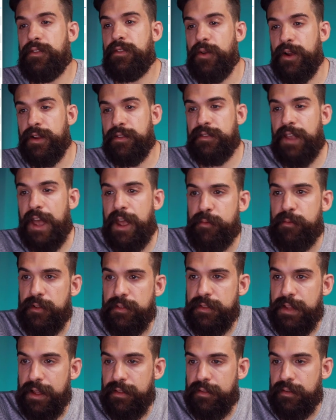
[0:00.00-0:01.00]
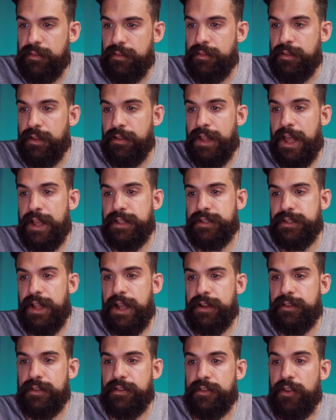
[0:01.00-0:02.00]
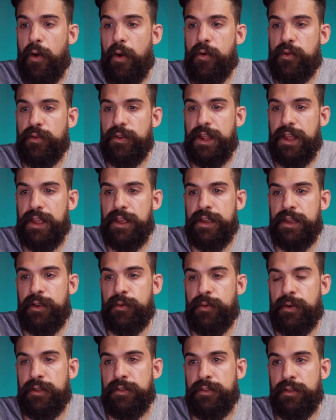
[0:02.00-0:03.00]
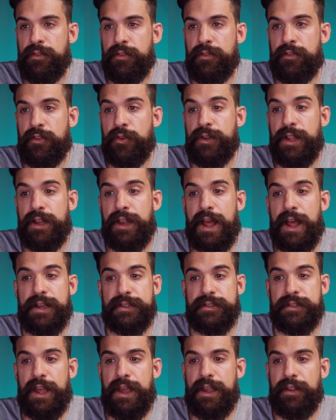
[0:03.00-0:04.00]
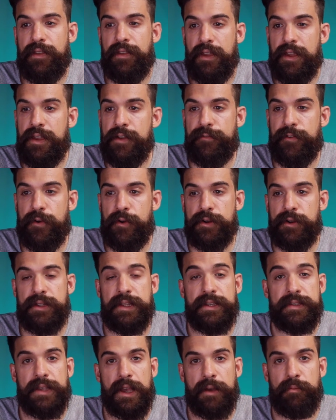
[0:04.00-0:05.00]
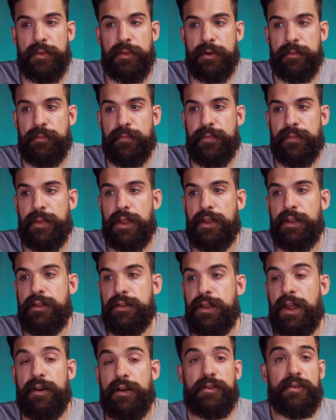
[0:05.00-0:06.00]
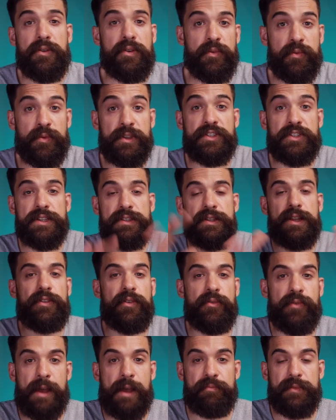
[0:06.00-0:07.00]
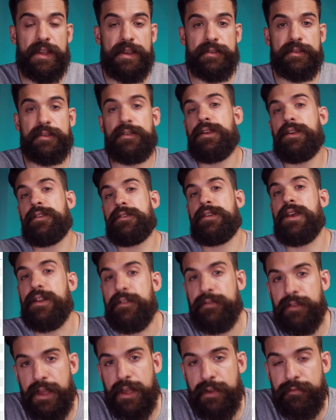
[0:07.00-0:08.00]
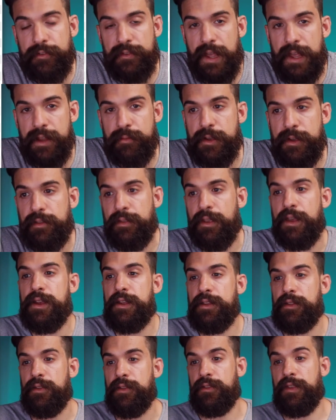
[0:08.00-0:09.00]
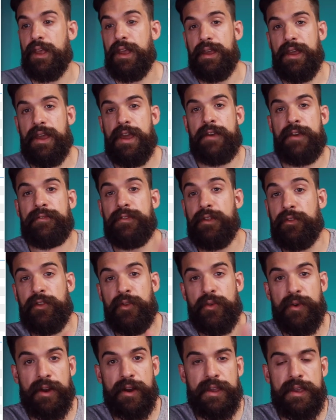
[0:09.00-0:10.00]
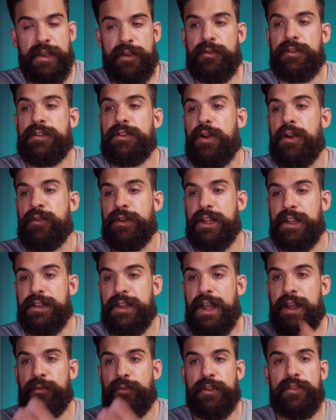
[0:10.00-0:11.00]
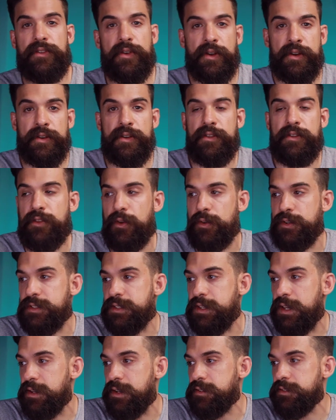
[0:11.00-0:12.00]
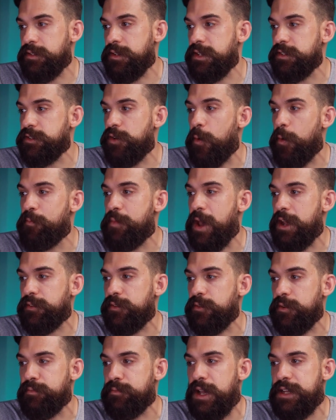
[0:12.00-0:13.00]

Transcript: it to our table that the date selected is only equal to the last date here for December. Now we just need to wrap this inside of an if statement to say if the two are equal, only then return total sales. So let's go back to our